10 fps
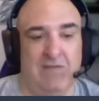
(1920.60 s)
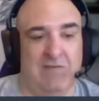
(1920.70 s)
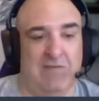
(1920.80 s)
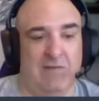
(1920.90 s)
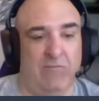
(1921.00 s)

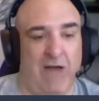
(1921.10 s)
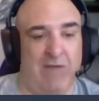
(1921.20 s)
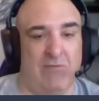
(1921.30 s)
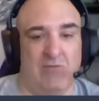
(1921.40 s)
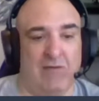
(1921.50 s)

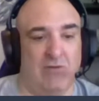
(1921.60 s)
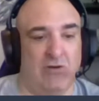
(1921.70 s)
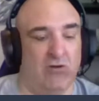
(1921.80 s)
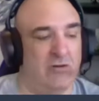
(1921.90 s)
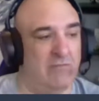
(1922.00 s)
65, and drives in
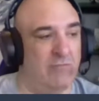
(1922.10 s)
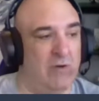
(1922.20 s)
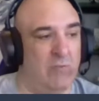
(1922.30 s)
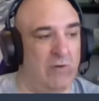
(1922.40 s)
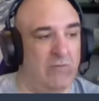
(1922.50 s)

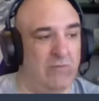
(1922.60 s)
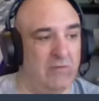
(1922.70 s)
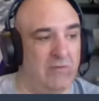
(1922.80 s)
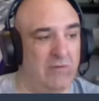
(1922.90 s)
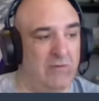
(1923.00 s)
140 runs.
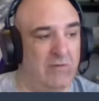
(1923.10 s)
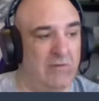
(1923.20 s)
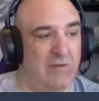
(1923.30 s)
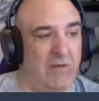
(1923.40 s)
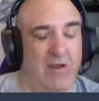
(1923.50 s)

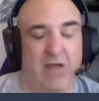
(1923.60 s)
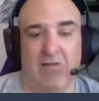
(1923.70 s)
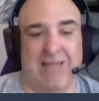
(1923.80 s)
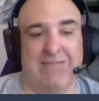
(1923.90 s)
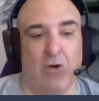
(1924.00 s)

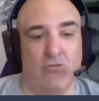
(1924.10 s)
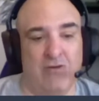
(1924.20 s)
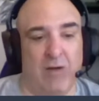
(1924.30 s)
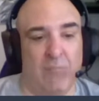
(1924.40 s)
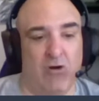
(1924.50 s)
Like those
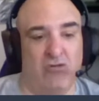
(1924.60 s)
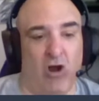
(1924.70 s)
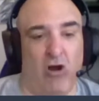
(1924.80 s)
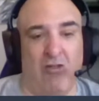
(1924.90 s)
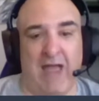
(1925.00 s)
numbers
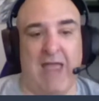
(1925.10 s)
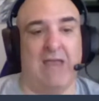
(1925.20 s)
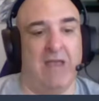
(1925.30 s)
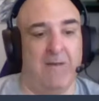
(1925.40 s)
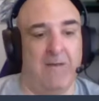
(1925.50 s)
are like,